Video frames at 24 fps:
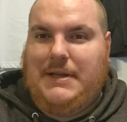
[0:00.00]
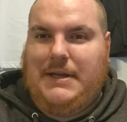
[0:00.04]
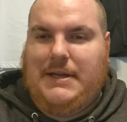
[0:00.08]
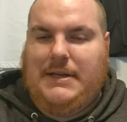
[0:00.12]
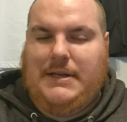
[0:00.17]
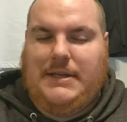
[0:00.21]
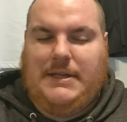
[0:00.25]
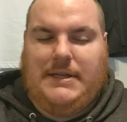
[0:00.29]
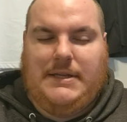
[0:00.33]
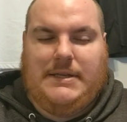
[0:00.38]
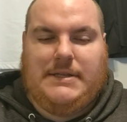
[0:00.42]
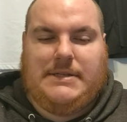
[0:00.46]
and
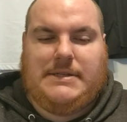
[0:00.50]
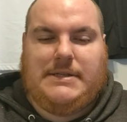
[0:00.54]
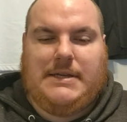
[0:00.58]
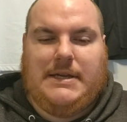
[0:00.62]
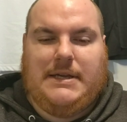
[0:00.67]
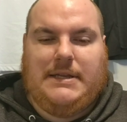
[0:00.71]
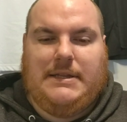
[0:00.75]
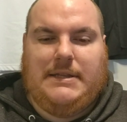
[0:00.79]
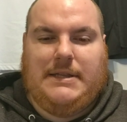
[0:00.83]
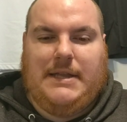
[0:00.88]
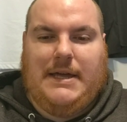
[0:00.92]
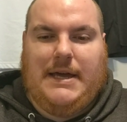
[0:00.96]
he
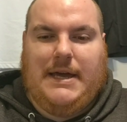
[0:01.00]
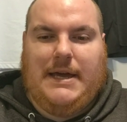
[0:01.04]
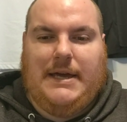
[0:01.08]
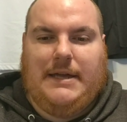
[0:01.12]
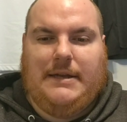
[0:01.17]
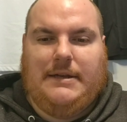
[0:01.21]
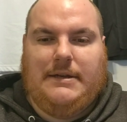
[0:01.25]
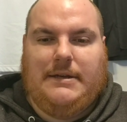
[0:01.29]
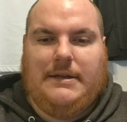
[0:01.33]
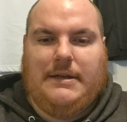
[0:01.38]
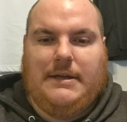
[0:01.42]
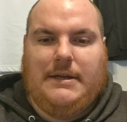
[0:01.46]
said
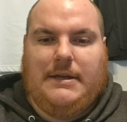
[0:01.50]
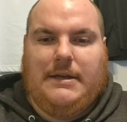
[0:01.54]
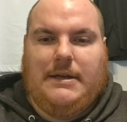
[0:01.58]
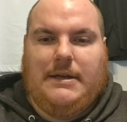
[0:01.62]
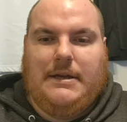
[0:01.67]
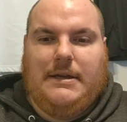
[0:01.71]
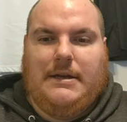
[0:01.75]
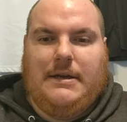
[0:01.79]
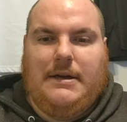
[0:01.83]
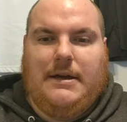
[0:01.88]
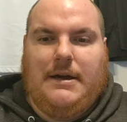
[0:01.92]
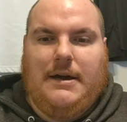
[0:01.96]

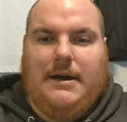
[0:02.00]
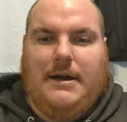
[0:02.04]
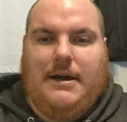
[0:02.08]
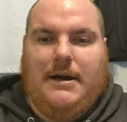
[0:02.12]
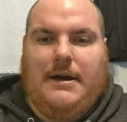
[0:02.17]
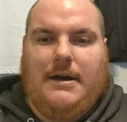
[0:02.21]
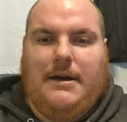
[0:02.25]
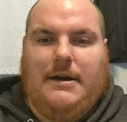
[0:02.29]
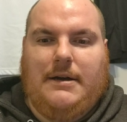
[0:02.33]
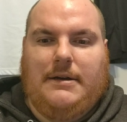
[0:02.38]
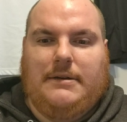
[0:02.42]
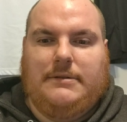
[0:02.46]

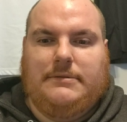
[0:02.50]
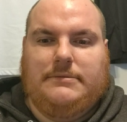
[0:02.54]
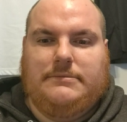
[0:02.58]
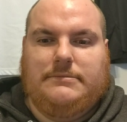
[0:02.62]
that,